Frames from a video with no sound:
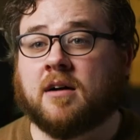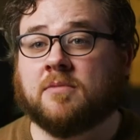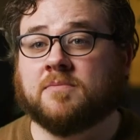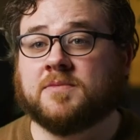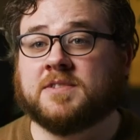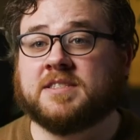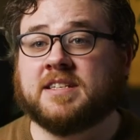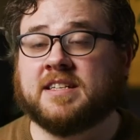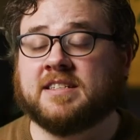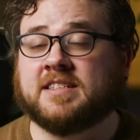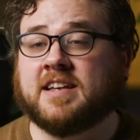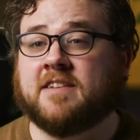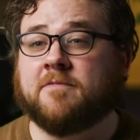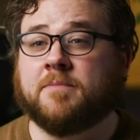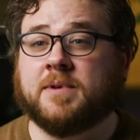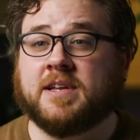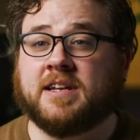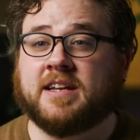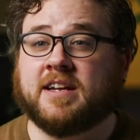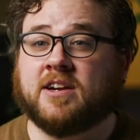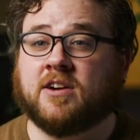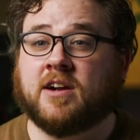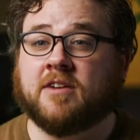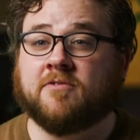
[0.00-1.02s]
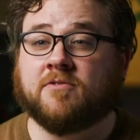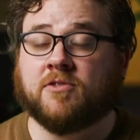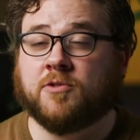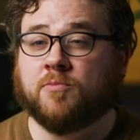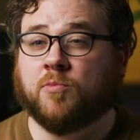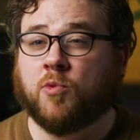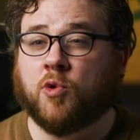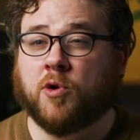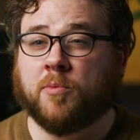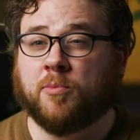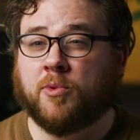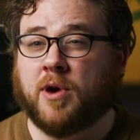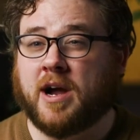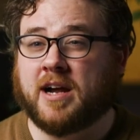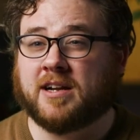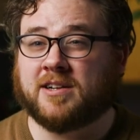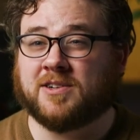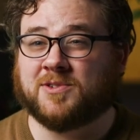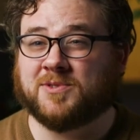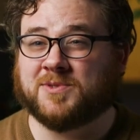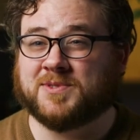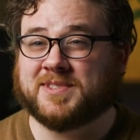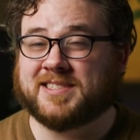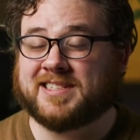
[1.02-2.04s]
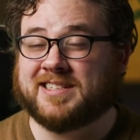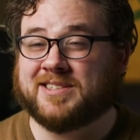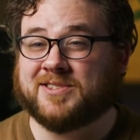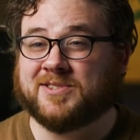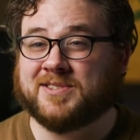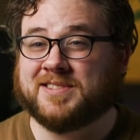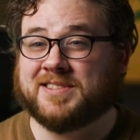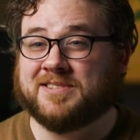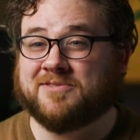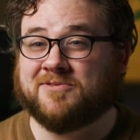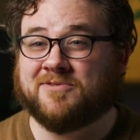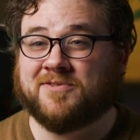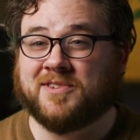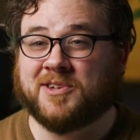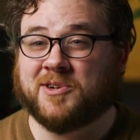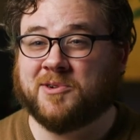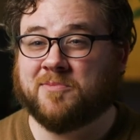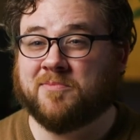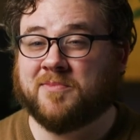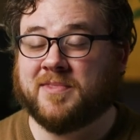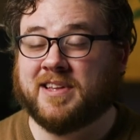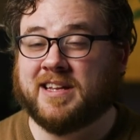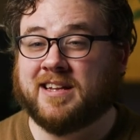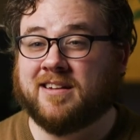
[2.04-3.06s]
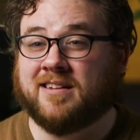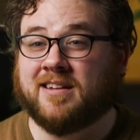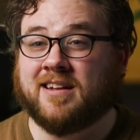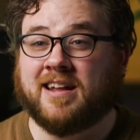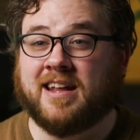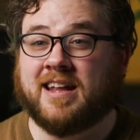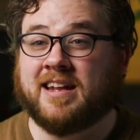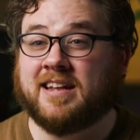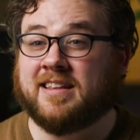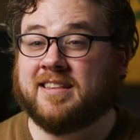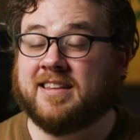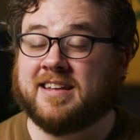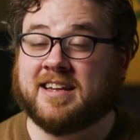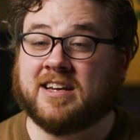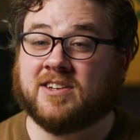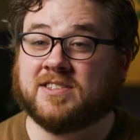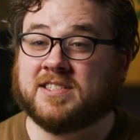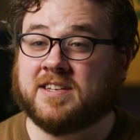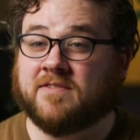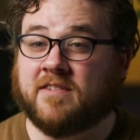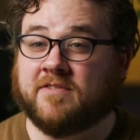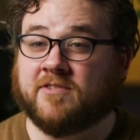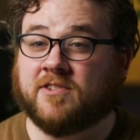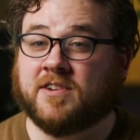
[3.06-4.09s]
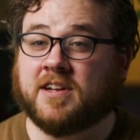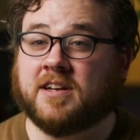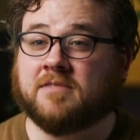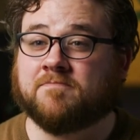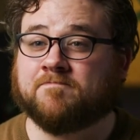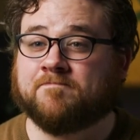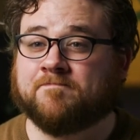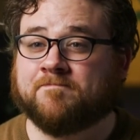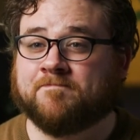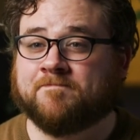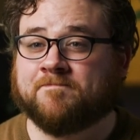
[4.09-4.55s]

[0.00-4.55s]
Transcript: Um, since I've been here, I've learned more practical skills in film than anything else I've ever done.